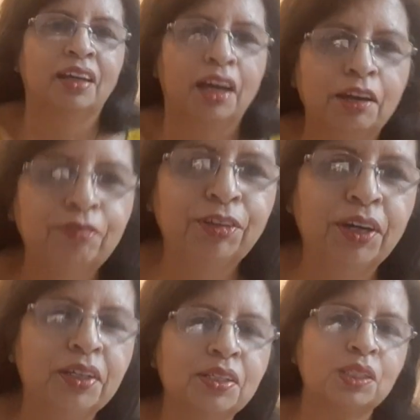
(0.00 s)
Hey
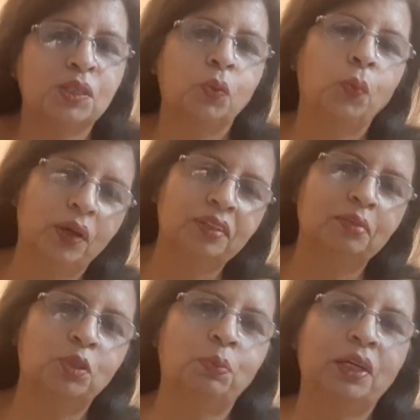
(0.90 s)
friends,
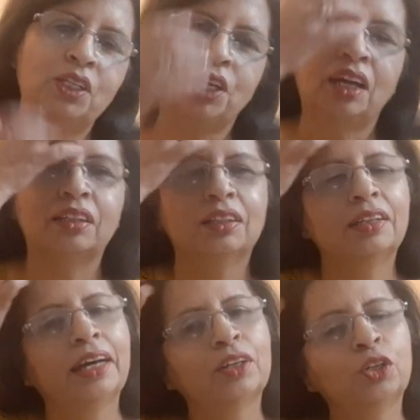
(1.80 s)
welcome to my channel.
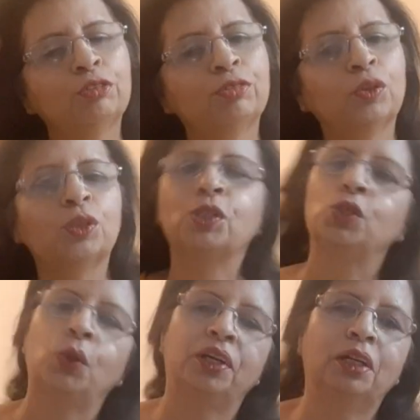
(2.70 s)
Thank you for
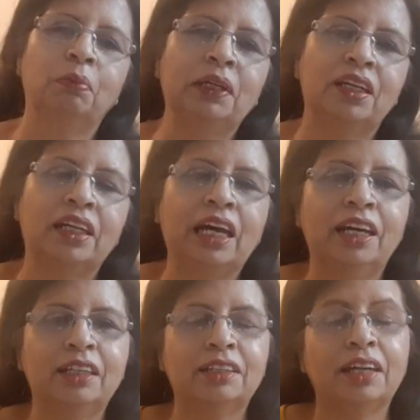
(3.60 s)
joining me
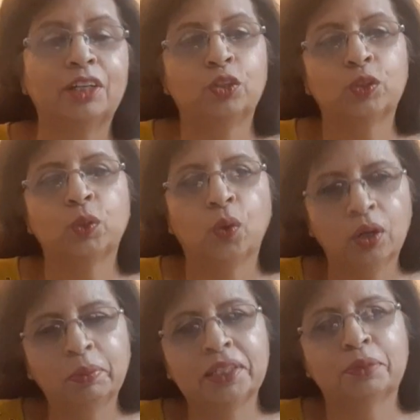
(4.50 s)
again. Thank you to
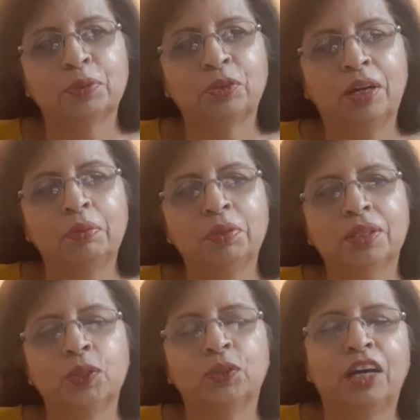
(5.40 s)
all my
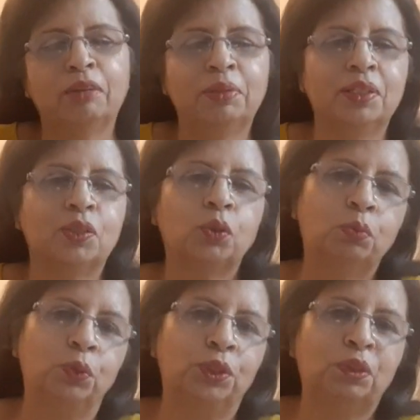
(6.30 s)
subscribers who have been so
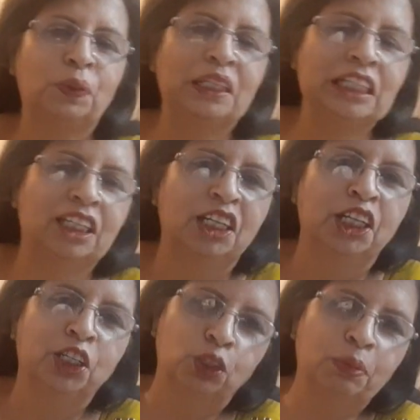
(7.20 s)
motivating.
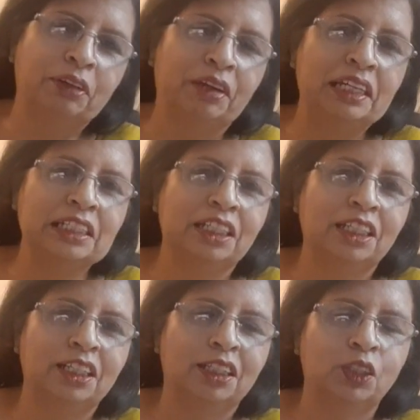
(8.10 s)
You've been writing
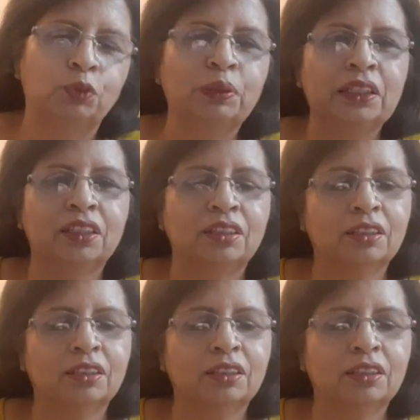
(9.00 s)
in, you've been